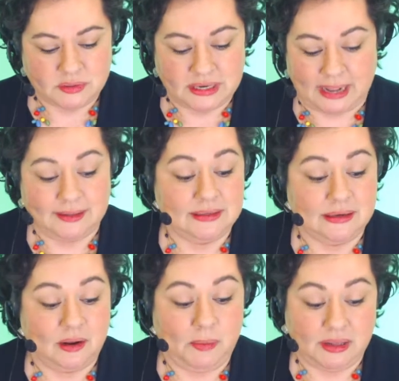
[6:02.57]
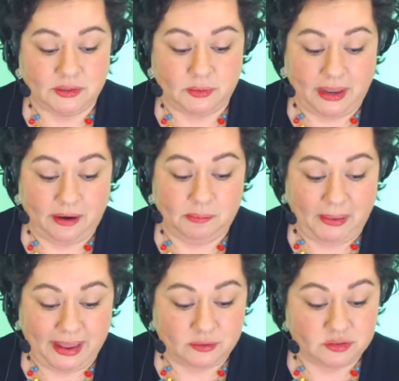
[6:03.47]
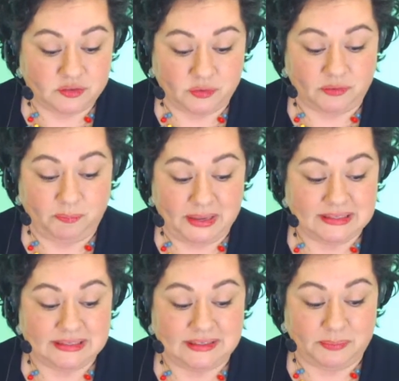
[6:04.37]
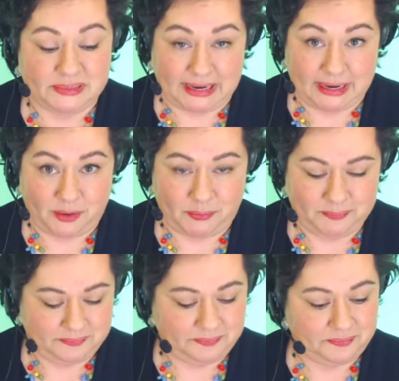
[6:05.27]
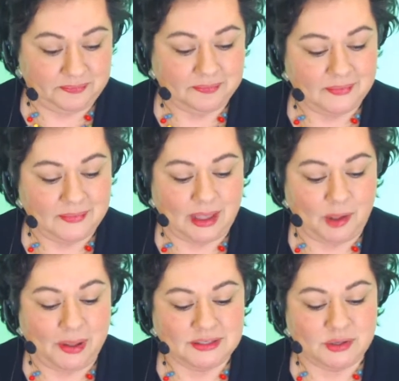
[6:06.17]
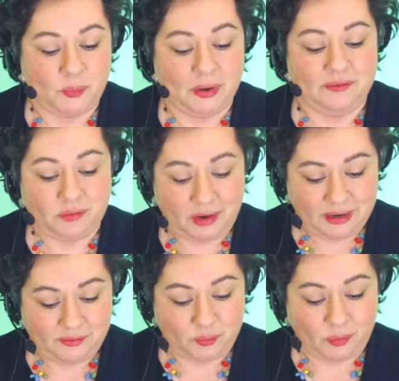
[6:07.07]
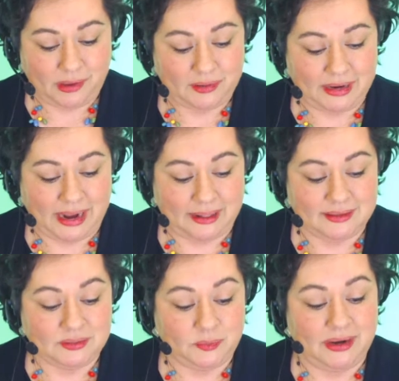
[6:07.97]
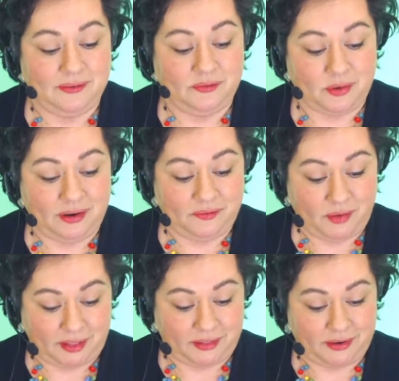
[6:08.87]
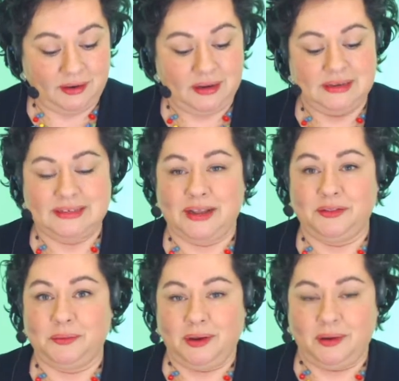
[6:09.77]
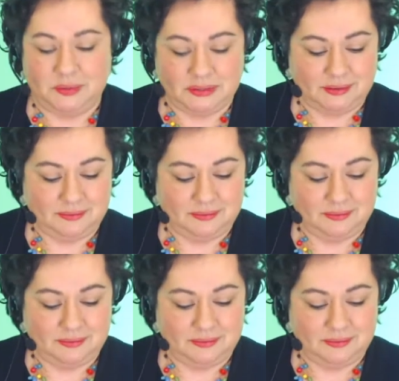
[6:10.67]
and Alice and Almanzo carried pails full of pieces of potato. Almanzo went in front of Royal, and Alice went in front of Father, down the rows.